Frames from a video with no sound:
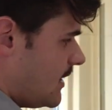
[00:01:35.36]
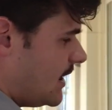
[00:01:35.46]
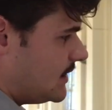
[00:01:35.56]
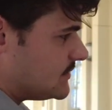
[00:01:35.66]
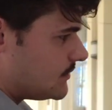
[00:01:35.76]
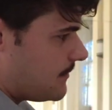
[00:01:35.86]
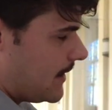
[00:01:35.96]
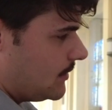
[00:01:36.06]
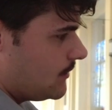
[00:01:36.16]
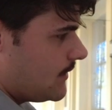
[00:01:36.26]
Any sort of
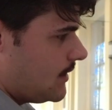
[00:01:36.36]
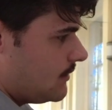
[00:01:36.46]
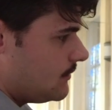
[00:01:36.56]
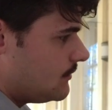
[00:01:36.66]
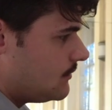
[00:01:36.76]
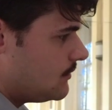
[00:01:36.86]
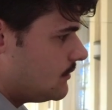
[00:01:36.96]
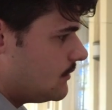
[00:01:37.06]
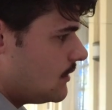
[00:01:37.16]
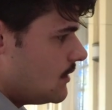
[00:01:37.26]
pain with that?
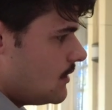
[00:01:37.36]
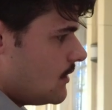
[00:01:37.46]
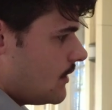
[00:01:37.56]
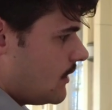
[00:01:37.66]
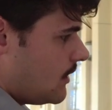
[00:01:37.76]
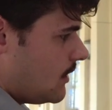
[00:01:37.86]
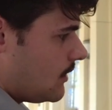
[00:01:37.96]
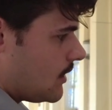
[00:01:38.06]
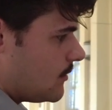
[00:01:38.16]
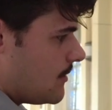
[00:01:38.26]

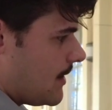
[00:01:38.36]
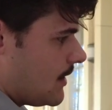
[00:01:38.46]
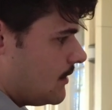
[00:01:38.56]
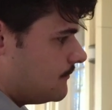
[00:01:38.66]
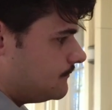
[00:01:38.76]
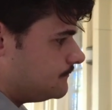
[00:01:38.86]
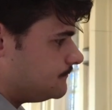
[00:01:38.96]
And coming back up.